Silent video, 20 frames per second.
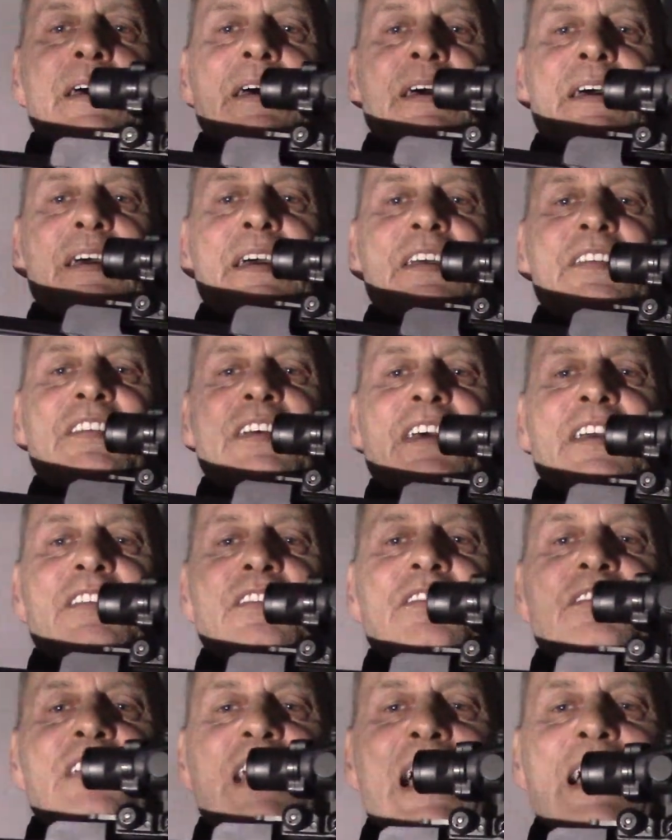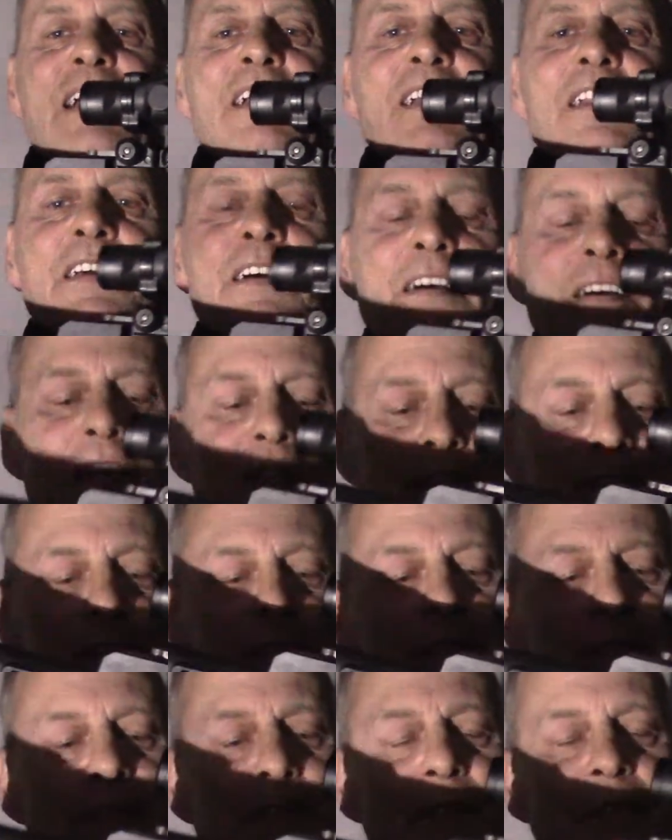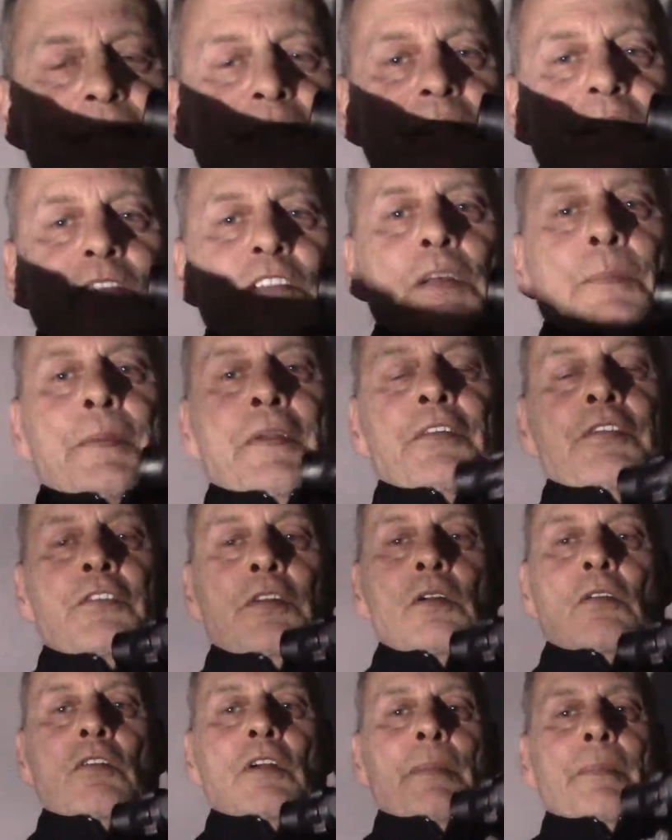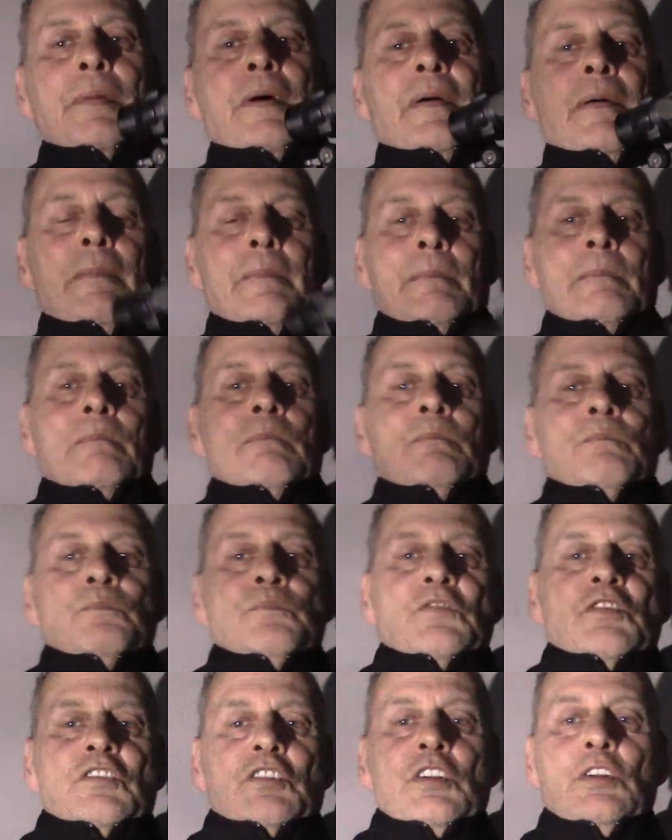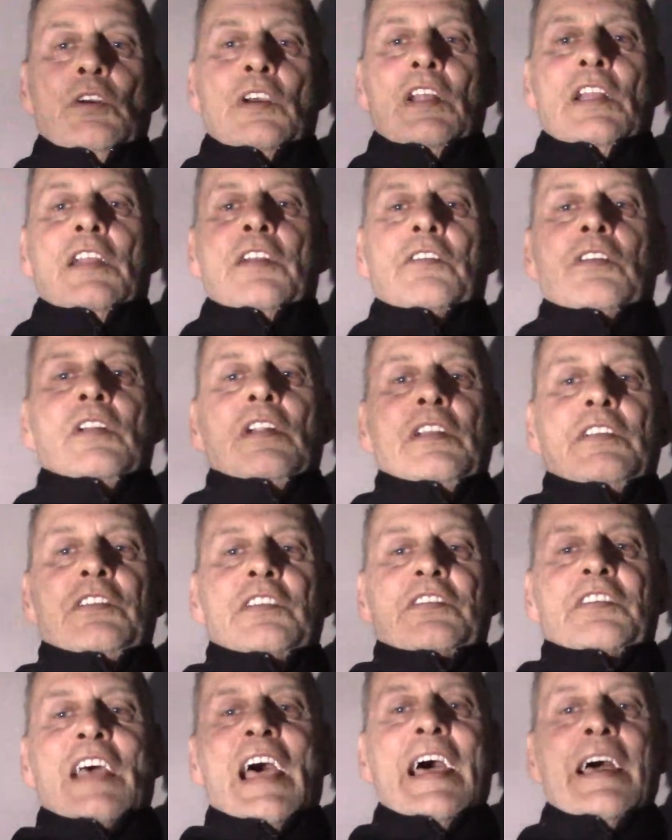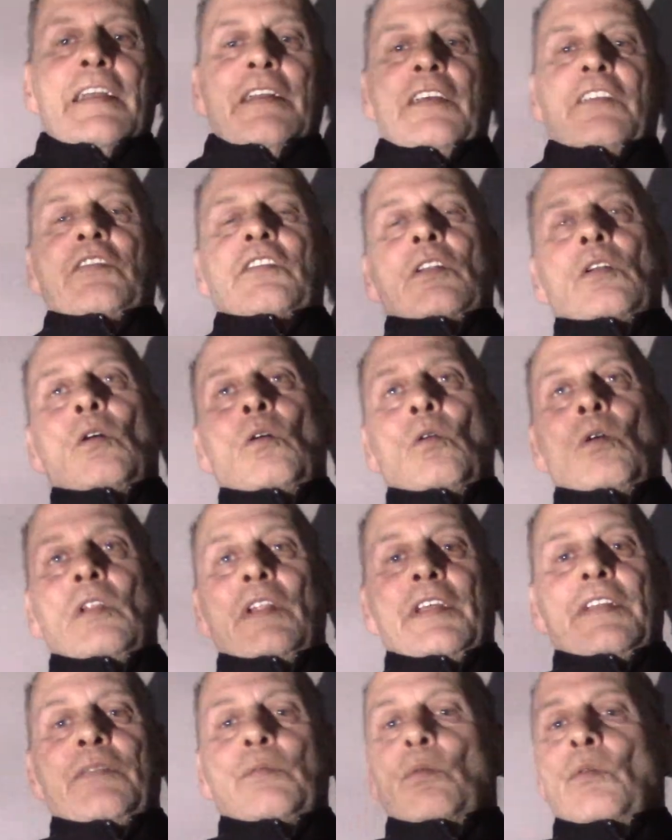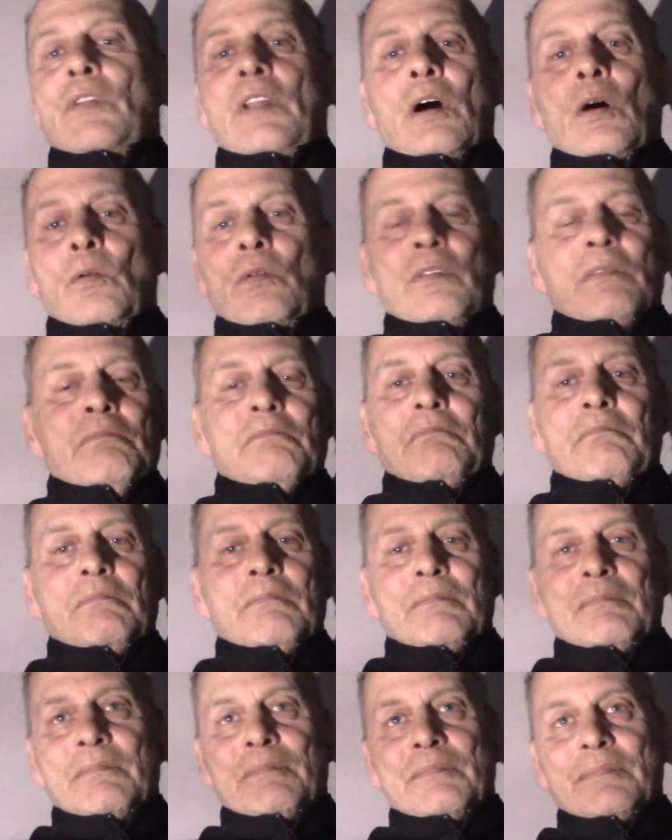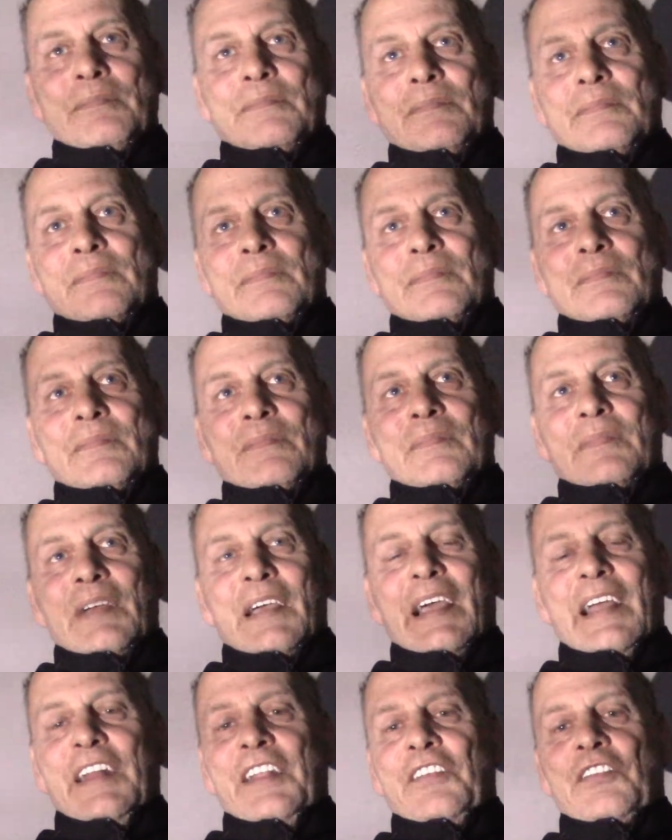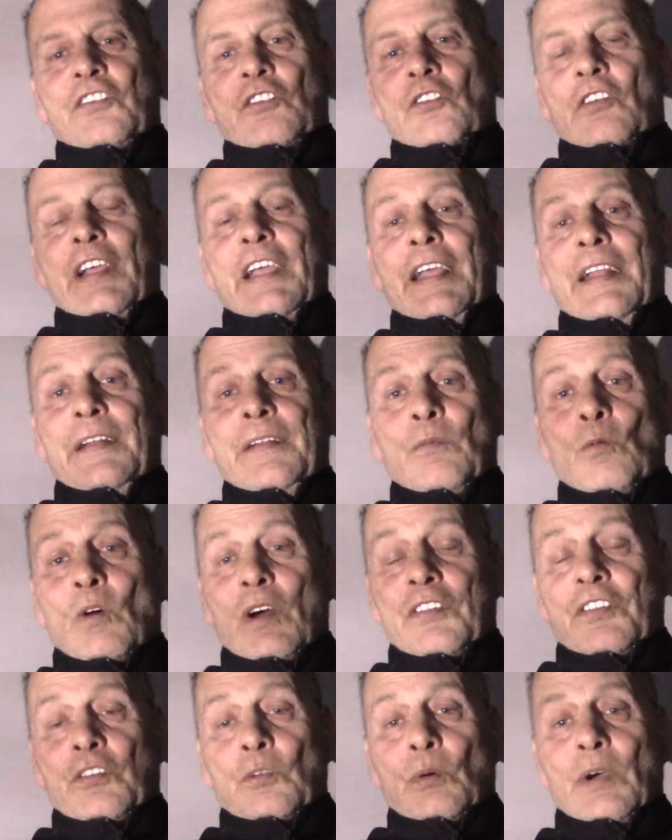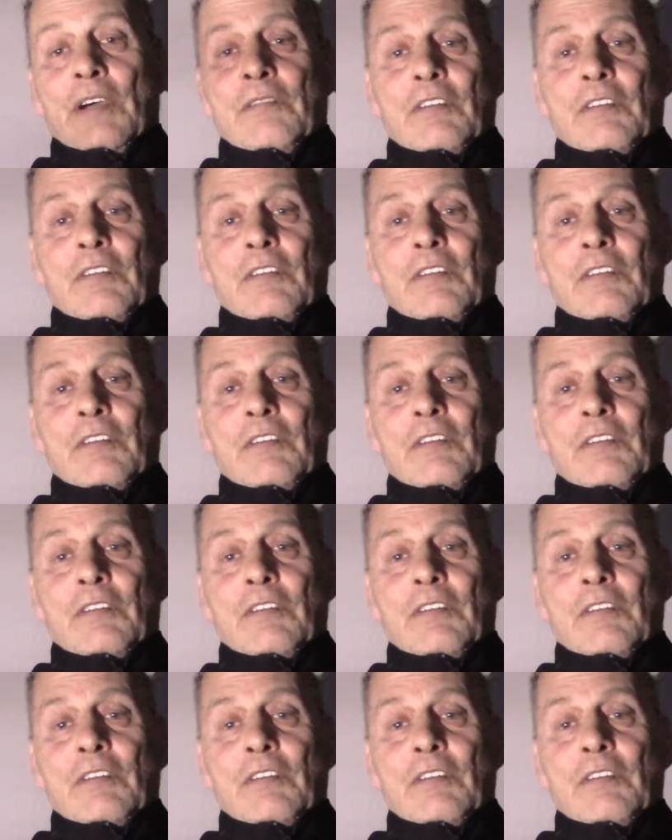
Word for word: is exactly on the pistol grip. So you can literally just hang this and hold it without any strain whatsoever.